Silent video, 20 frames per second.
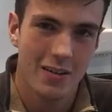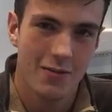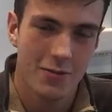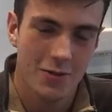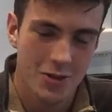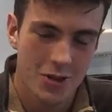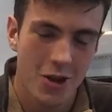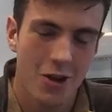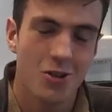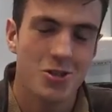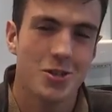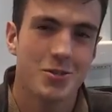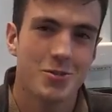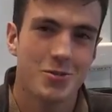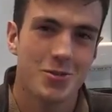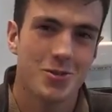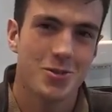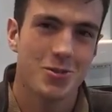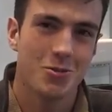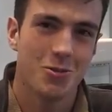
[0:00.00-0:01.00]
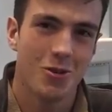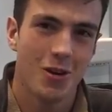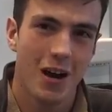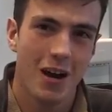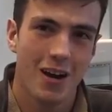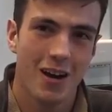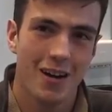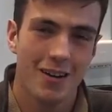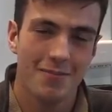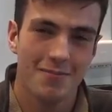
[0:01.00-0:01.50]
for scholarships for school,
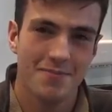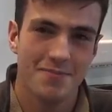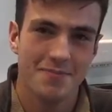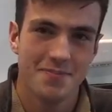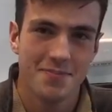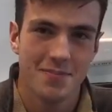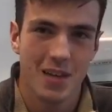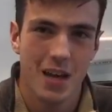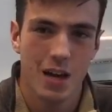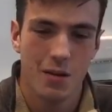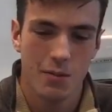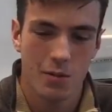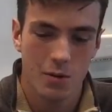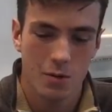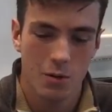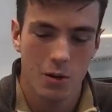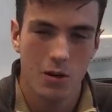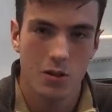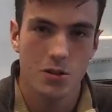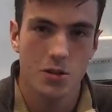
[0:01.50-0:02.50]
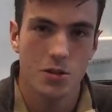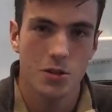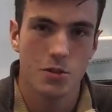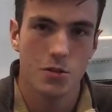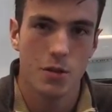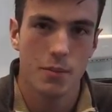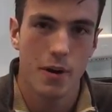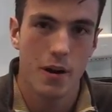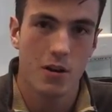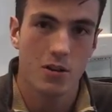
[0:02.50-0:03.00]
um, I've been wanting to do
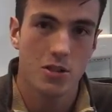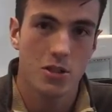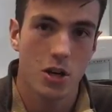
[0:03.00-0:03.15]
the merit